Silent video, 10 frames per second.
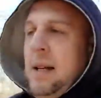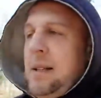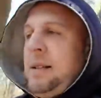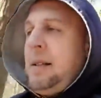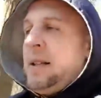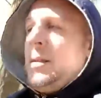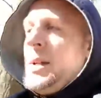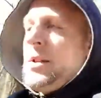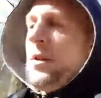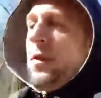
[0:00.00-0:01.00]
Sixth
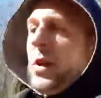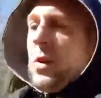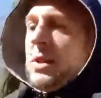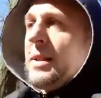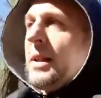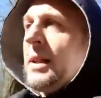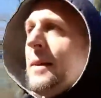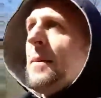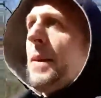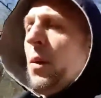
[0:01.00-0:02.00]
dimensional frequency,
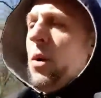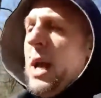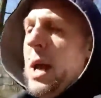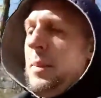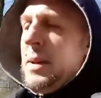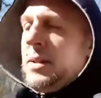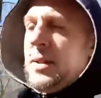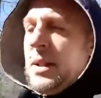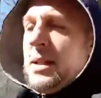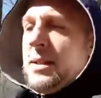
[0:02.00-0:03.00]
what happens,
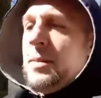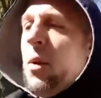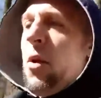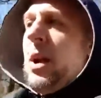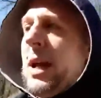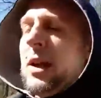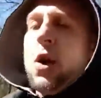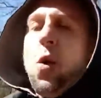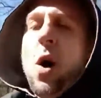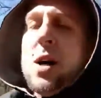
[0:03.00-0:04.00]
it's more like
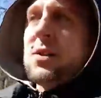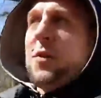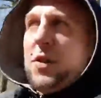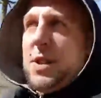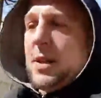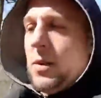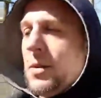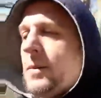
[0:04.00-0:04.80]
quasi-physical,